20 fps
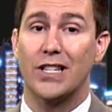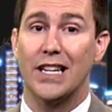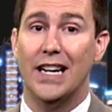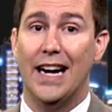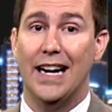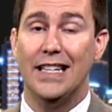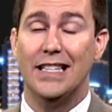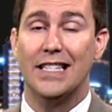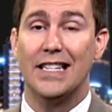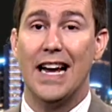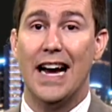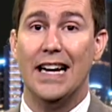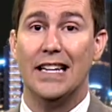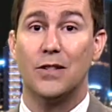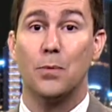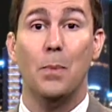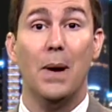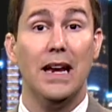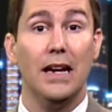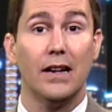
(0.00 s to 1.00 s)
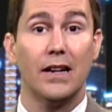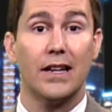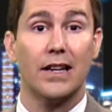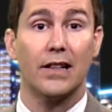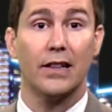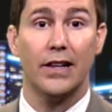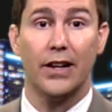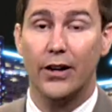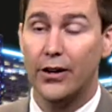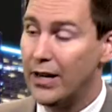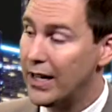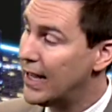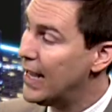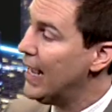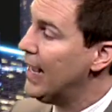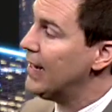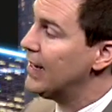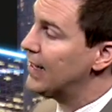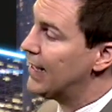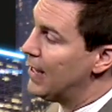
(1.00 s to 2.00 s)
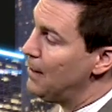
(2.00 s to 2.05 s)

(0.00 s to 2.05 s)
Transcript: tonight. Skies mainly cleared again.